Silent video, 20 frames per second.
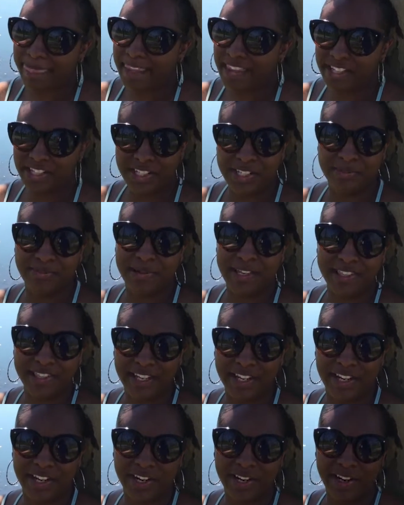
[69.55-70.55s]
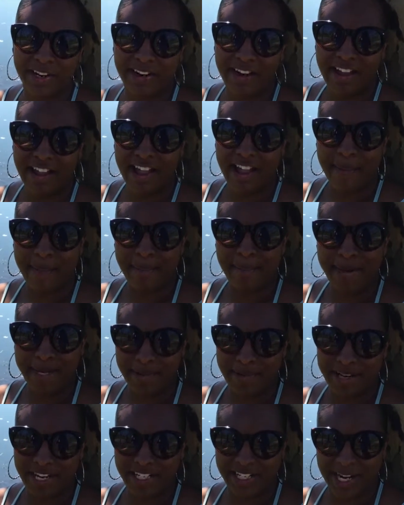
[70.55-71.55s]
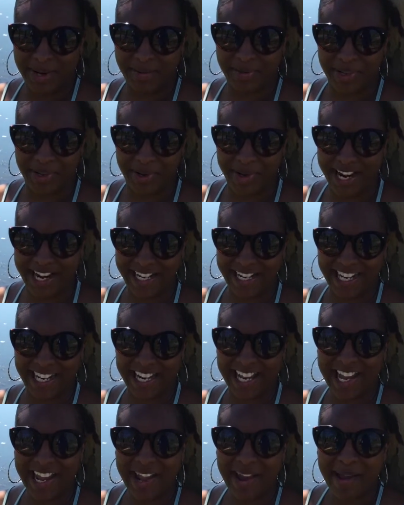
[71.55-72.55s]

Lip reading: And she's been there many, many times already.